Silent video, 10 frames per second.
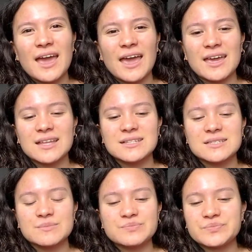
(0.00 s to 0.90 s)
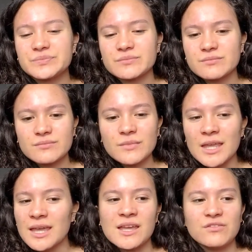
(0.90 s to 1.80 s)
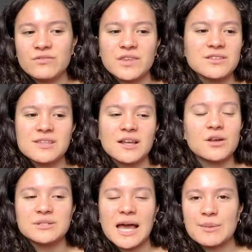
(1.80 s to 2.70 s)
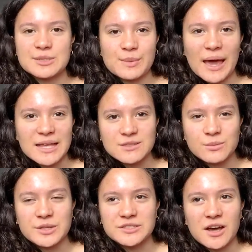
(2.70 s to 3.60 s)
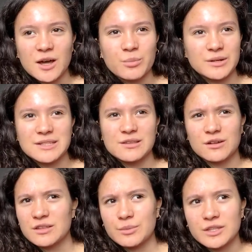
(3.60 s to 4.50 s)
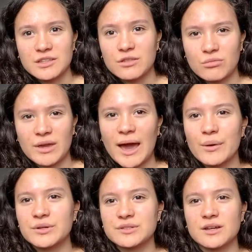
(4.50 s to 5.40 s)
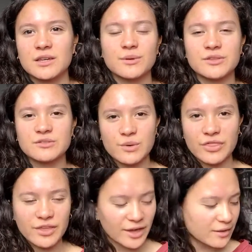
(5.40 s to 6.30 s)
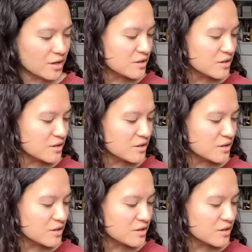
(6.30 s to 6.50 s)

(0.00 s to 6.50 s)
And it feels like no time has passed when we talk, but it's literally been like 3 hours talking about this one thing.